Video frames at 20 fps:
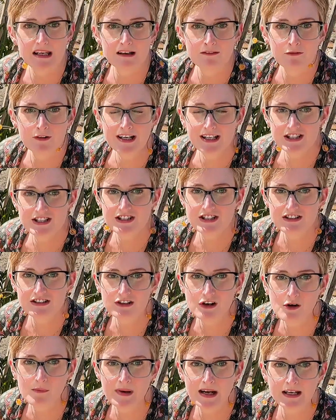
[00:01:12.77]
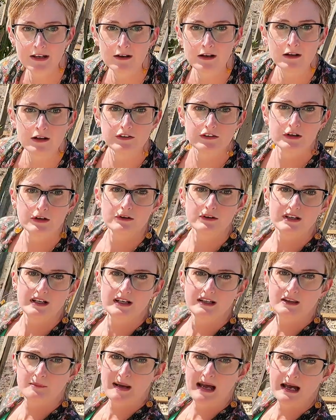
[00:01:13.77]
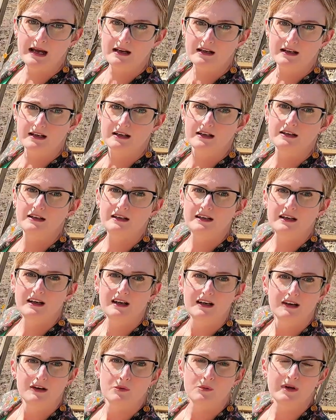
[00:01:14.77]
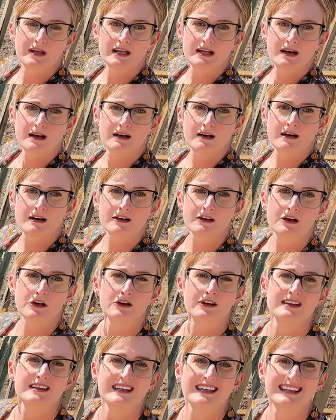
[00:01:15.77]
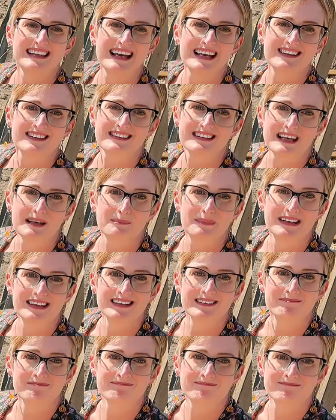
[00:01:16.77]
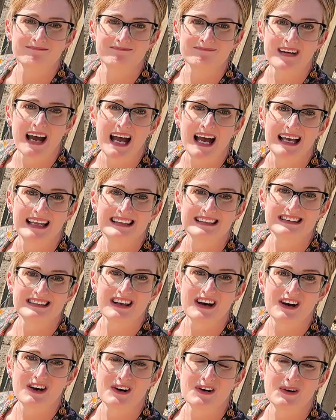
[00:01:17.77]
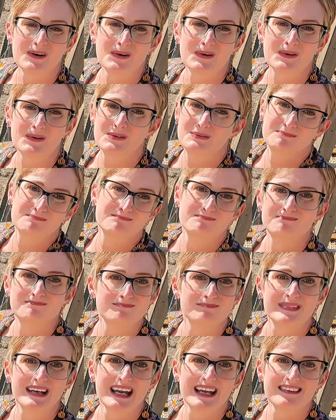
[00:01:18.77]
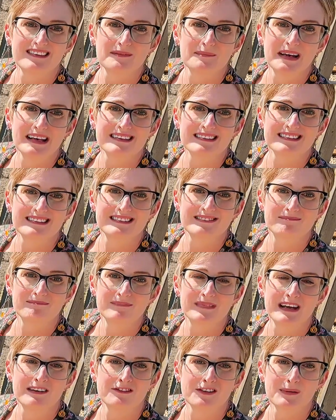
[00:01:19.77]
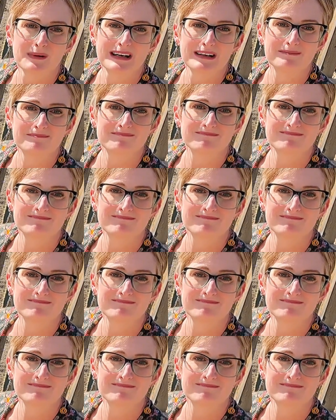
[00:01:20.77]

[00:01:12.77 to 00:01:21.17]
of which, don't mind all the dirt in the back. We are currently landscaping, so it's a mess everywhere.